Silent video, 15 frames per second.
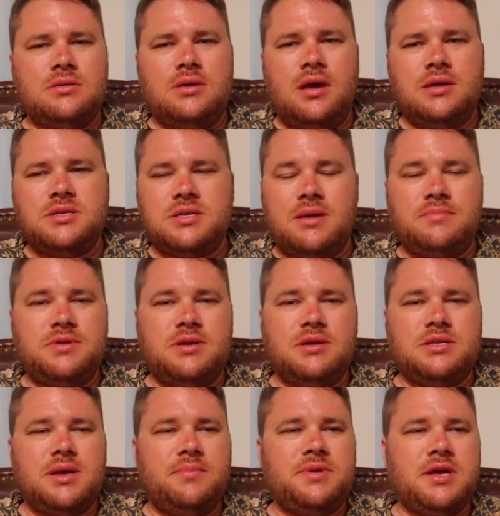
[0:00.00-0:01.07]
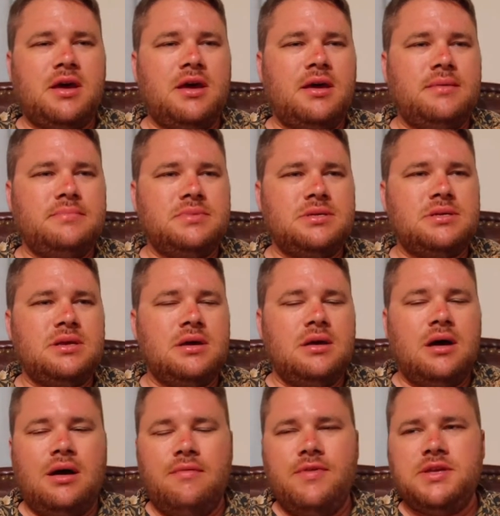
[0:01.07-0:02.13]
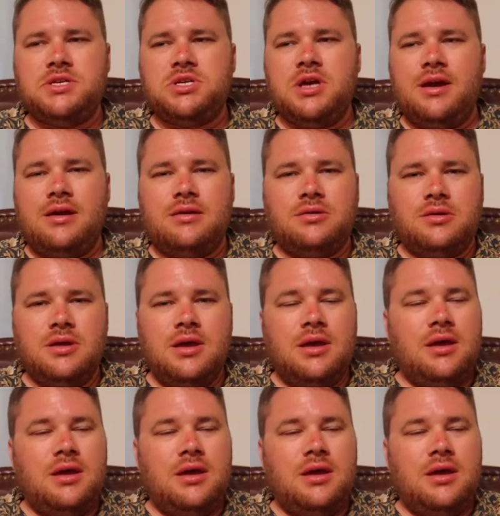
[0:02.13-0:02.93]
sometimes on this channel,